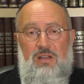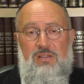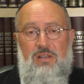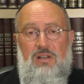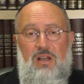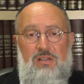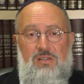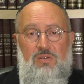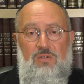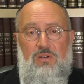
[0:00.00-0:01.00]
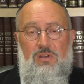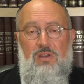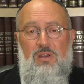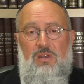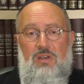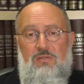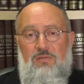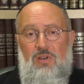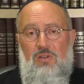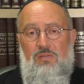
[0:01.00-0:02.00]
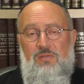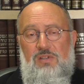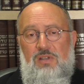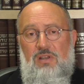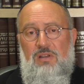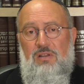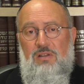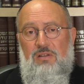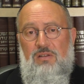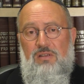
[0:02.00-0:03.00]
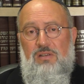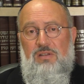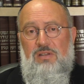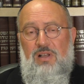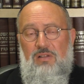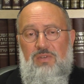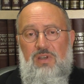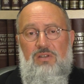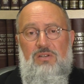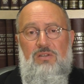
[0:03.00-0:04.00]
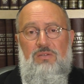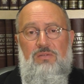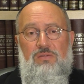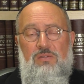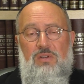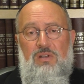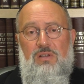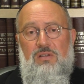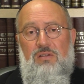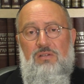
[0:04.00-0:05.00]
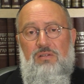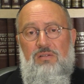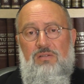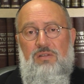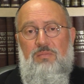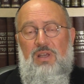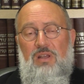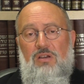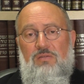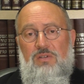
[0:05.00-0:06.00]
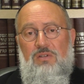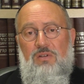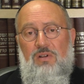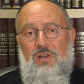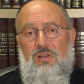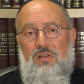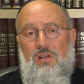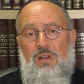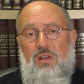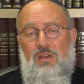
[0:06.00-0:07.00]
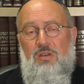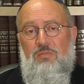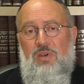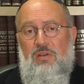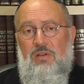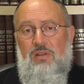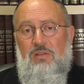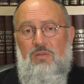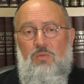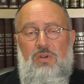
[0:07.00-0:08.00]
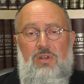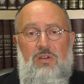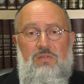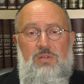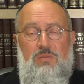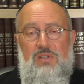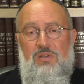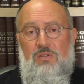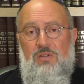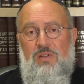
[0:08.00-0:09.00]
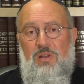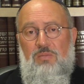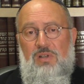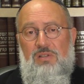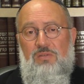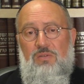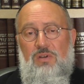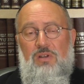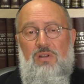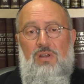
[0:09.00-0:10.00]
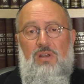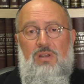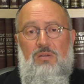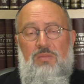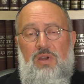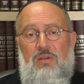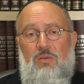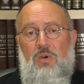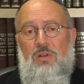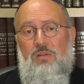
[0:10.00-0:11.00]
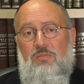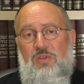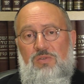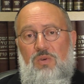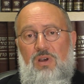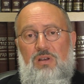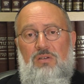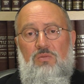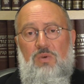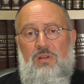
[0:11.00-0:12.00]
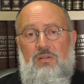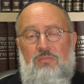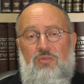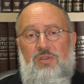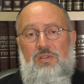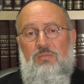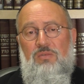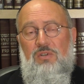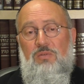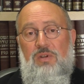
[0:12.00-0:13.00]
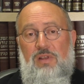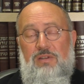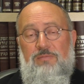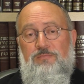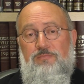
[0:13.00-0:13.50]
Esek, La'asok, involves uh, delving into uh, the meaning of the Torah, comparing the wording of this pesuk to that pesuk, comparing one miswa or one principle to another